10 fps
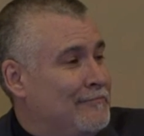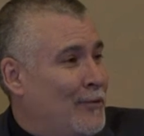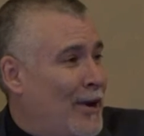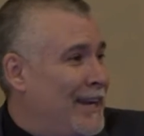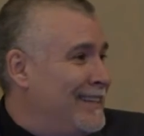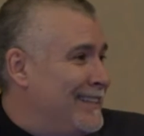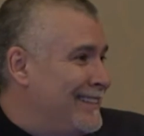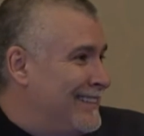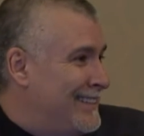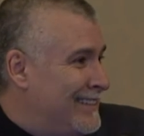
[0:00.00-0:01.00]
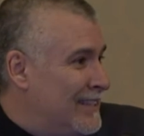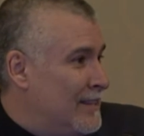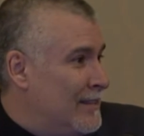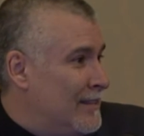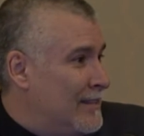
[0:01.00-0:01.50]
Right?
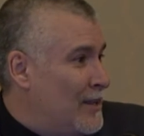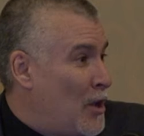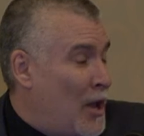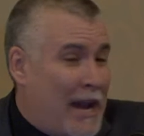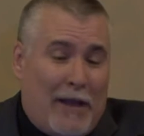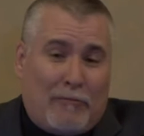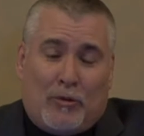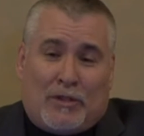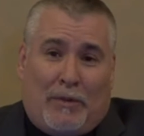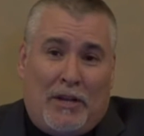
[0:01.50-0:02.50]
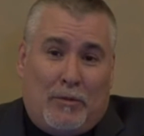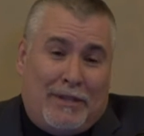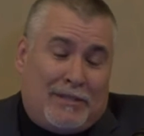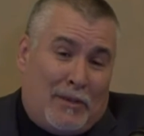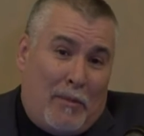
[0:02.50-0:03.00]
And I'd have to explain to them
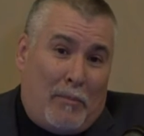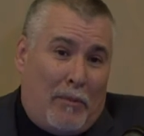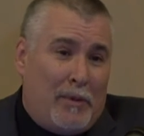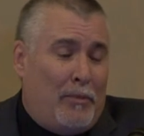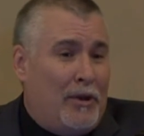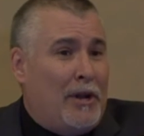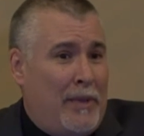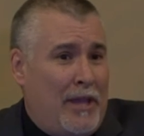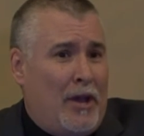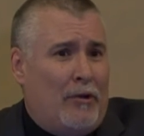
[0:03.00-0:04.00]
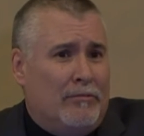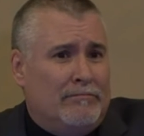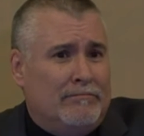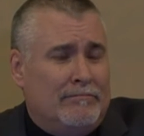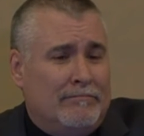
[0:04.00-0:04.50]
that somebody probably put in a PO.
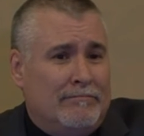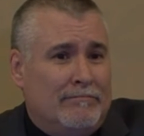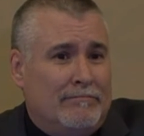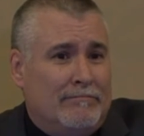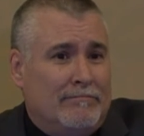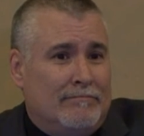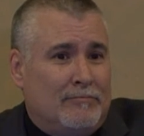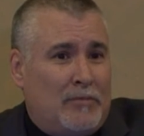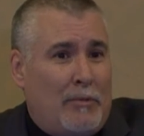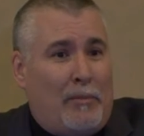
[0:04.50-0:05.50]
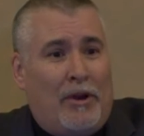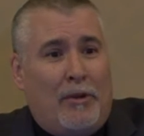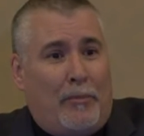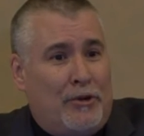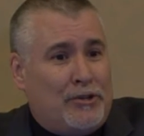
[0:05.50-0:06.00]
Somebody put in
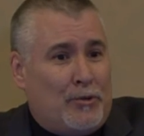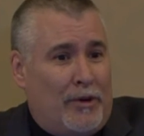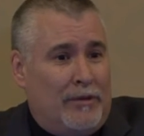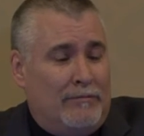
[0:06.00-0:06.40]
a purchase order,